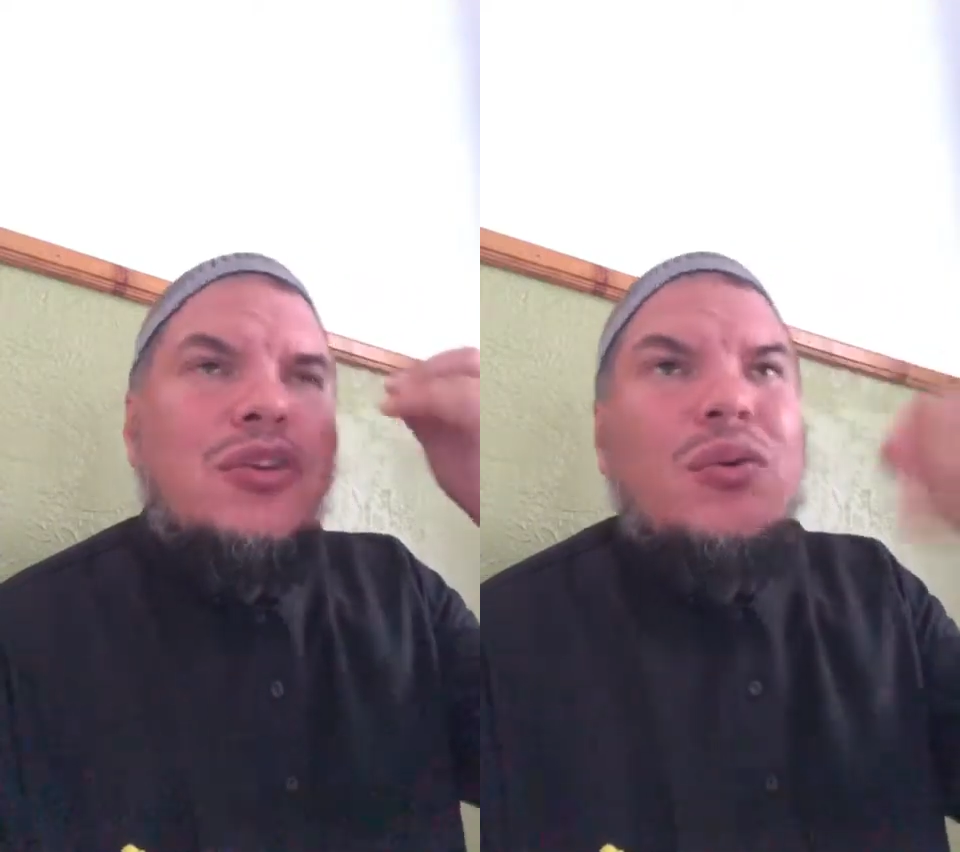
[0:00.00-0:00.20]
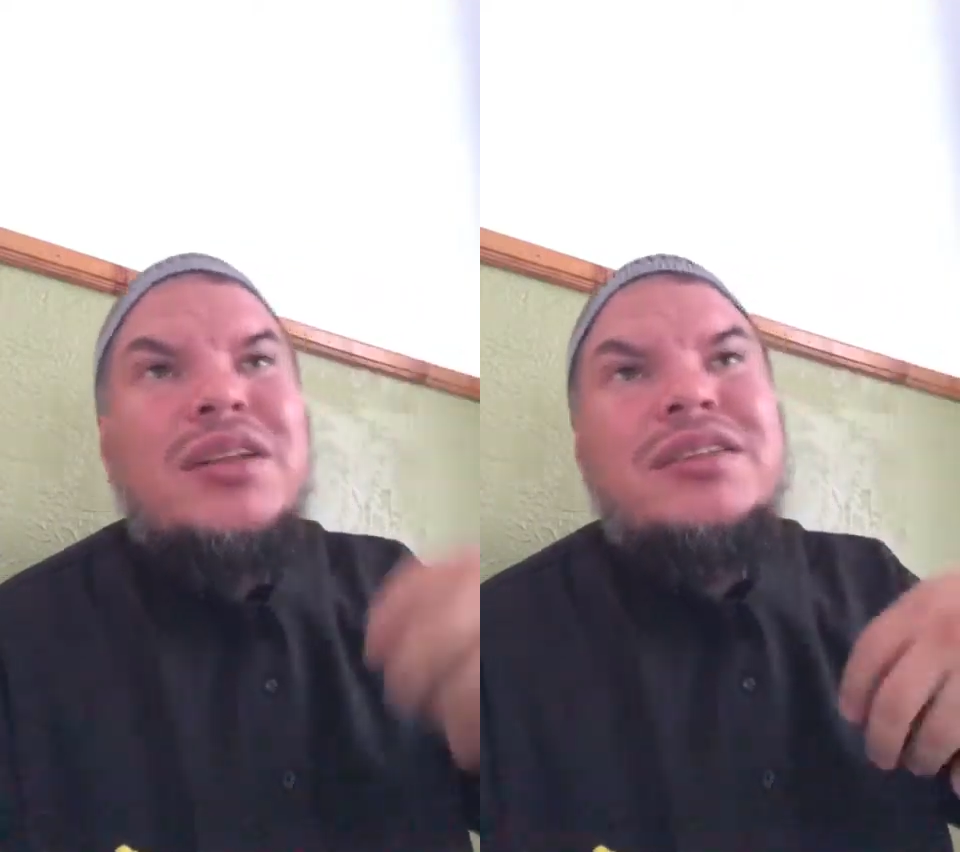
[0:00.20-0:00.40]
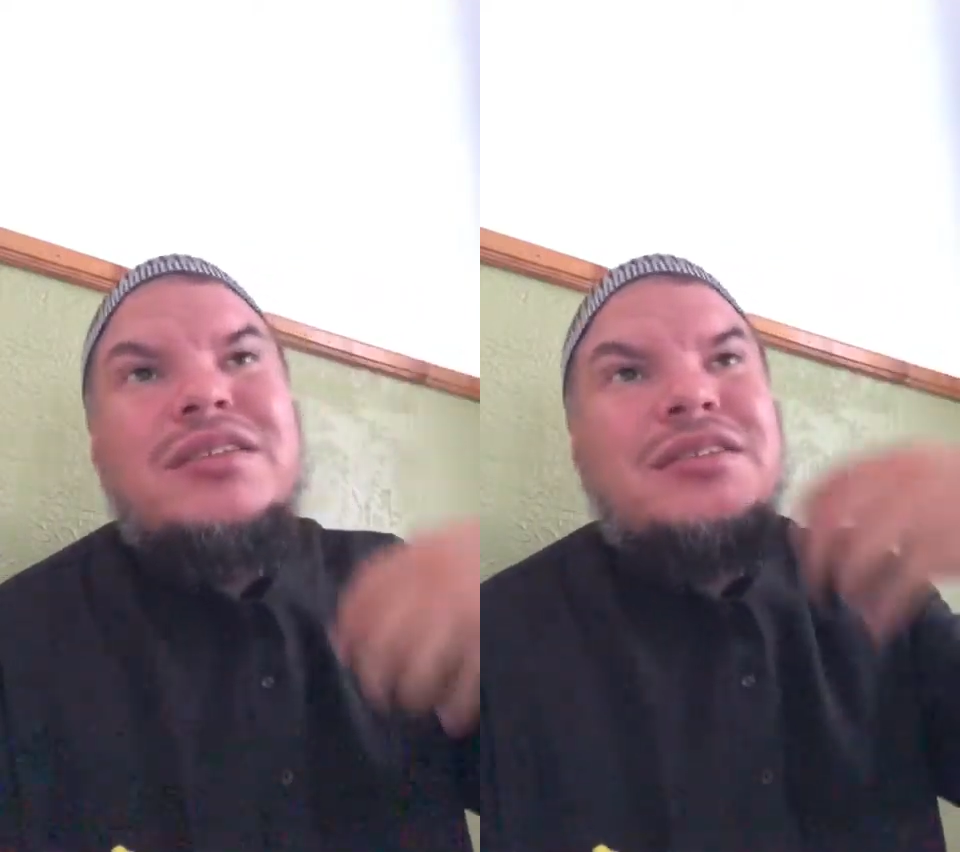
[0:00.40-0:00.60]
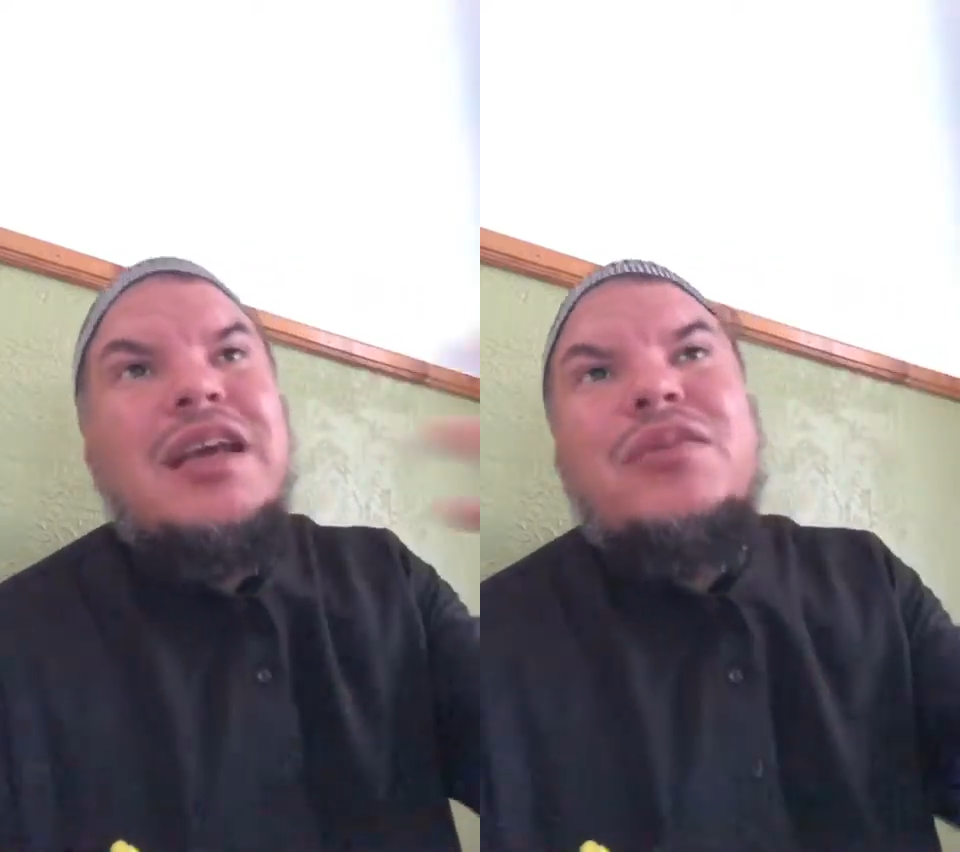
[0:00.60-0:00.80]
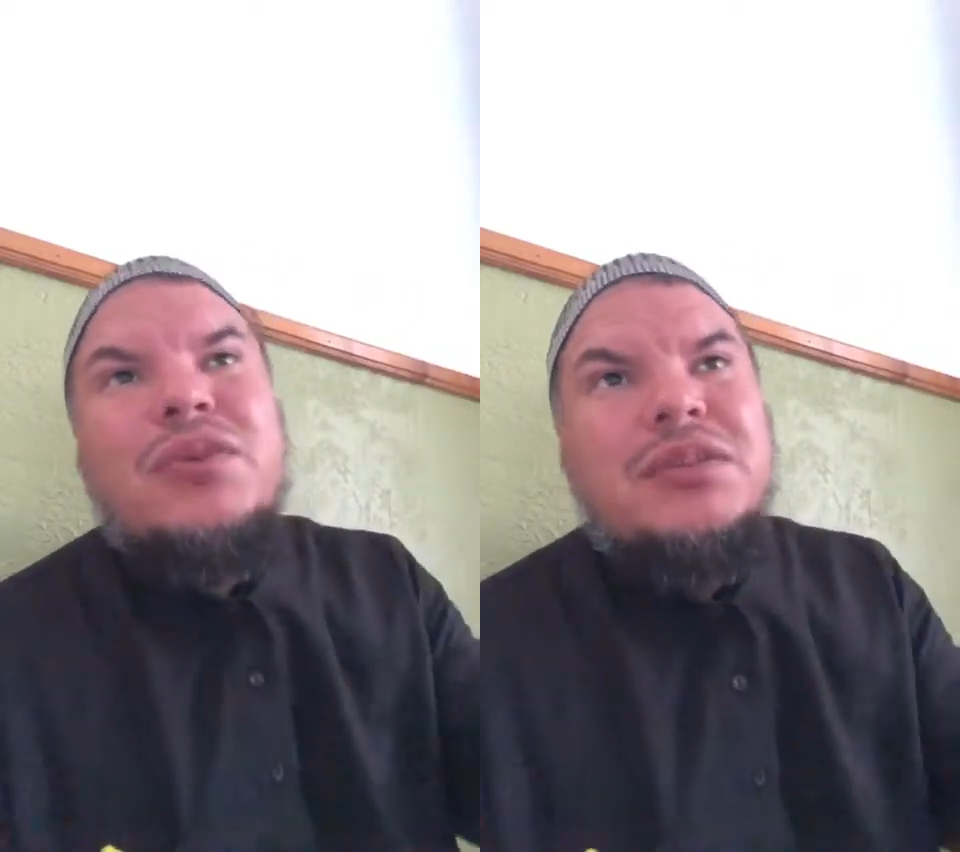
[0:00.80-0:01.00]
don't
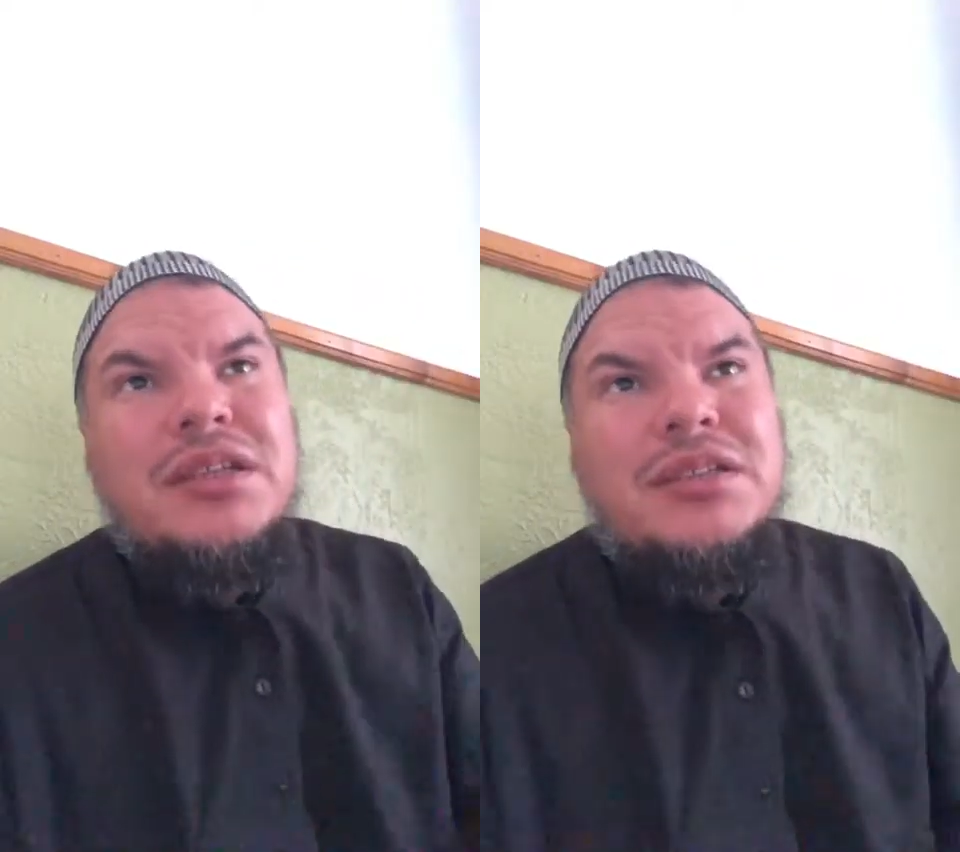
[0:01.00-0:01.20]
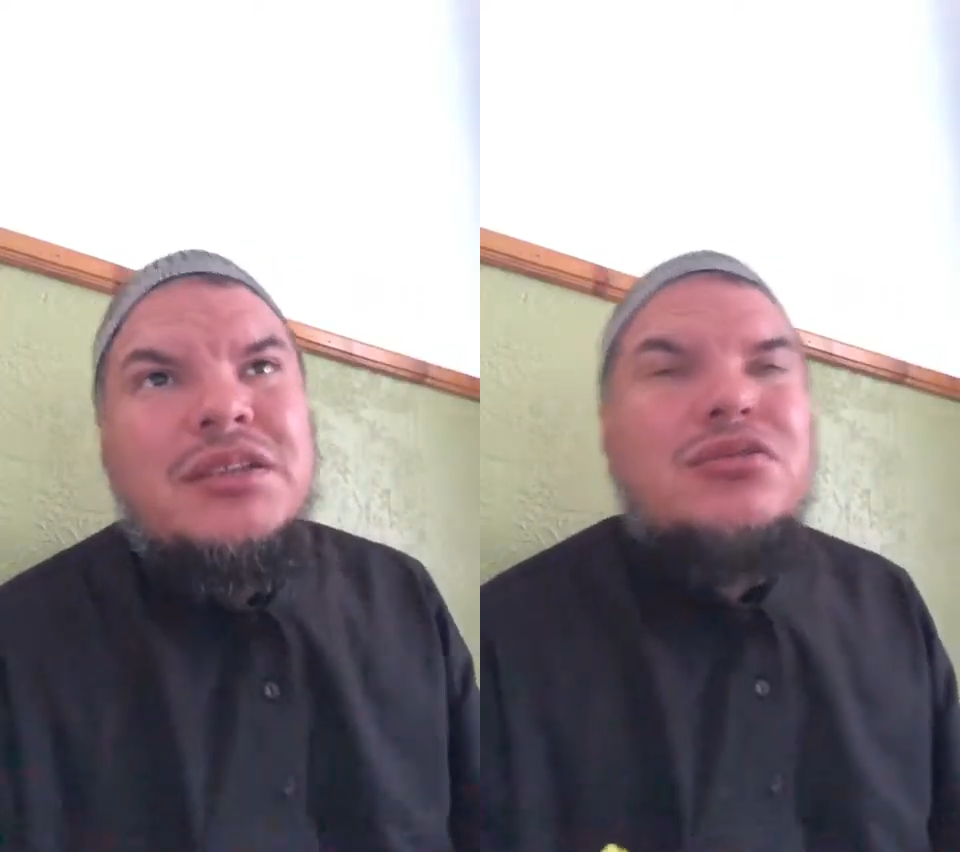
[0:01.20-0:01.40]
understand what they did,